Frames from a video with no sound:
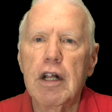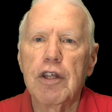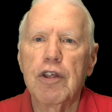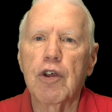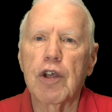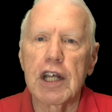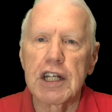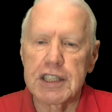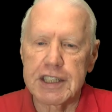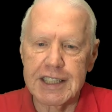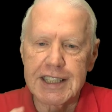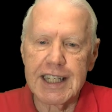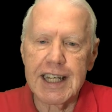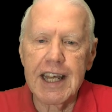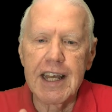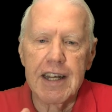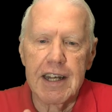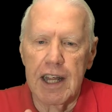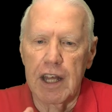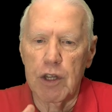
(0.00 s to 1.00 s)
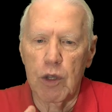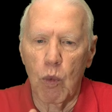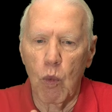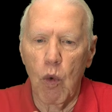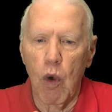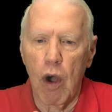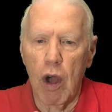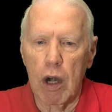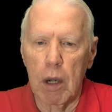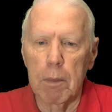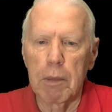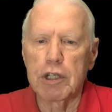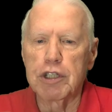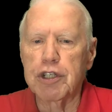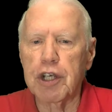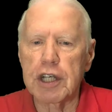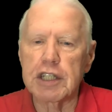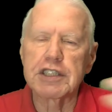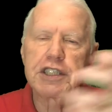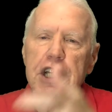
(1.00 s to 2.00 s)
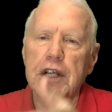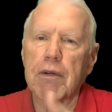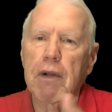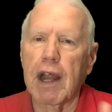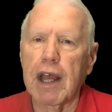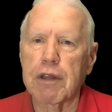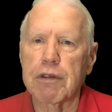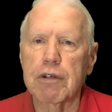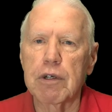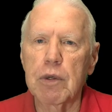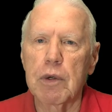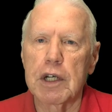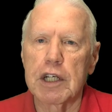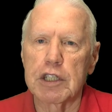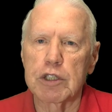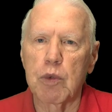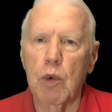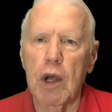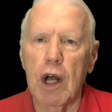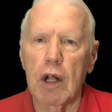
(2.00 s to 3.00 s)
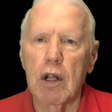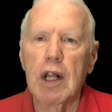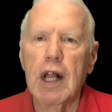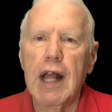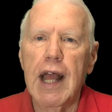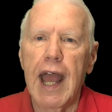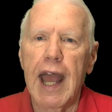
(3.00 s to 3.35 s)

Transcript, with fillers: You can see it in the water, but you can see right through it as well.